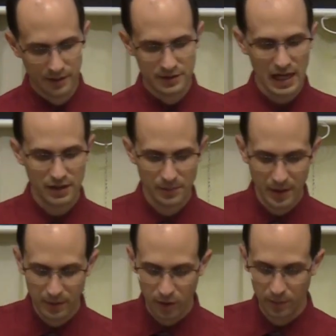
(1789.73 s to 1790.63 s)
take the
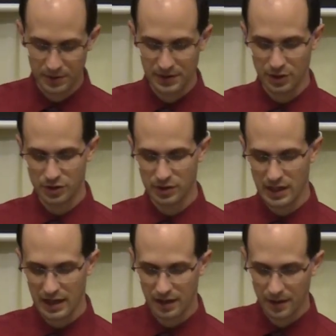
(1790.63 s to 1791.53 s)
biblical position,
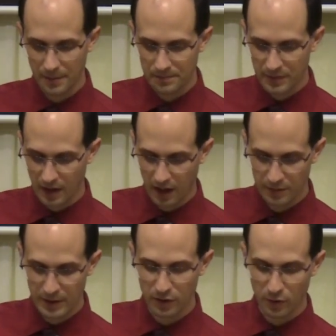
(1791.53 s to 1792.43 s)

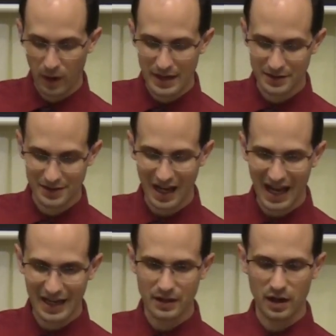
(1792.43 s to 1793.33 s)
be on the right
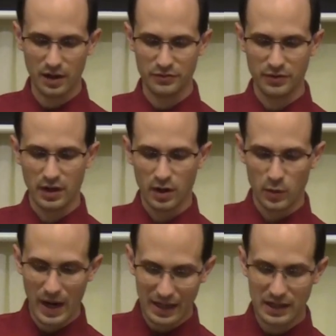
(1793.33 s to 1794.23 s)
side of
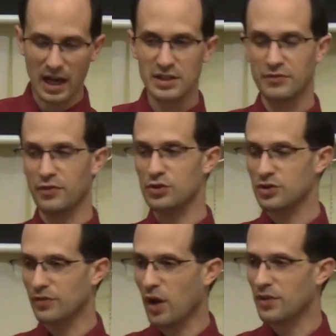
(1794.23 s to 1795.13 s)
recognizing, first
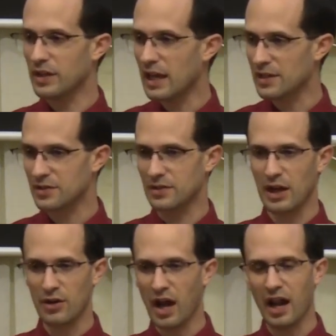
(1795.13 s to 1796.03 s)
of all, that yes,
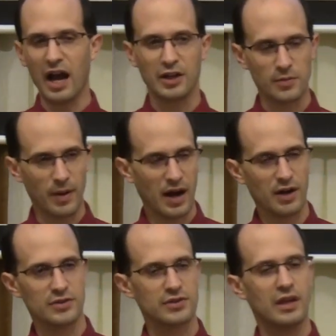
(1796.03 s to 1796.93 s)
they're not
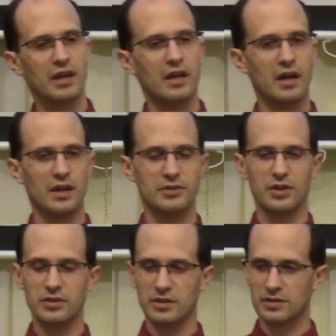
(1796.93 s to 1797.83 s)
occupiers,
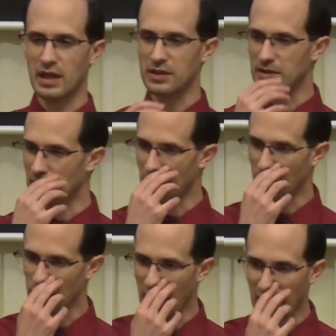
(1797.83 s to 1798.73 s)
say no,
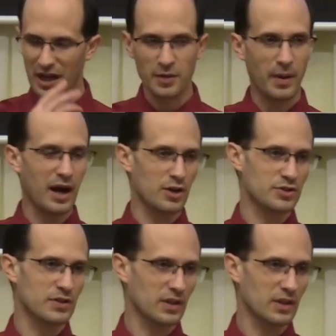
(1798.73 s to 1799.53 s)
they're not occupiers in the